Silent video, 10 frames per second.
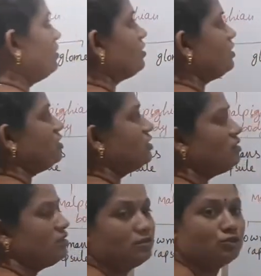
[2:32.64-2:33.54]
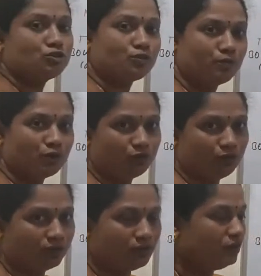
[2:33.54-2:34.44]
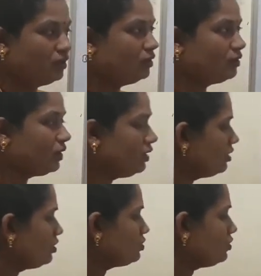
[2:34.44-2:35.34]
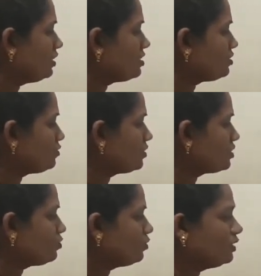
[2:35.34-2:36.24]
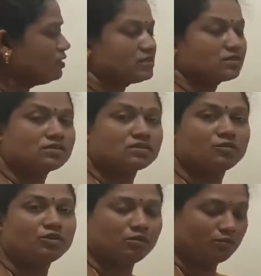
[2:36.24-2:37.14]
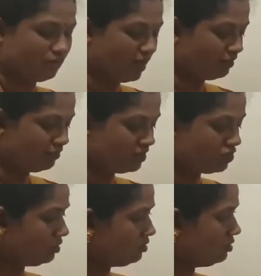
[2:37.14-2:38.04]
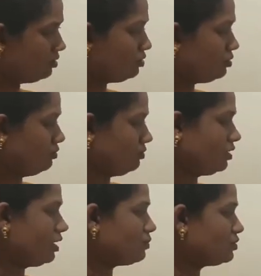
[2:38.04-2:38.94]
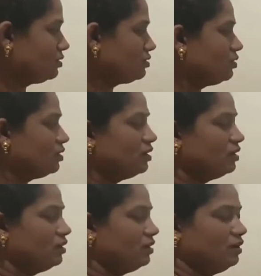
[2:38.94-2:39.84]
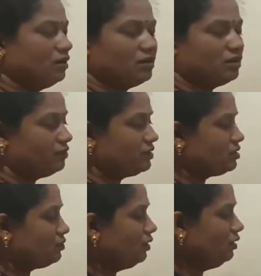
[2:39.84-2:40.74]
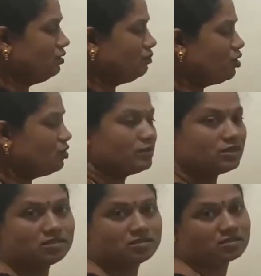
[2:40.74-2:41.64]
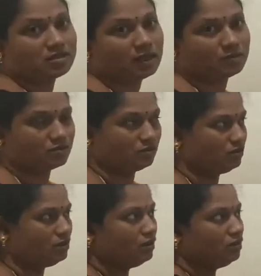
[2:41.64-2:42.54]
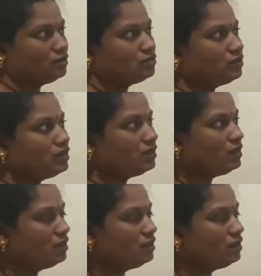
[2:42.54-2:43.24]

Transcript: renal tubule. Okay, so we will discuss about Malpighian capsule. First of all, Bowmans capsule. So here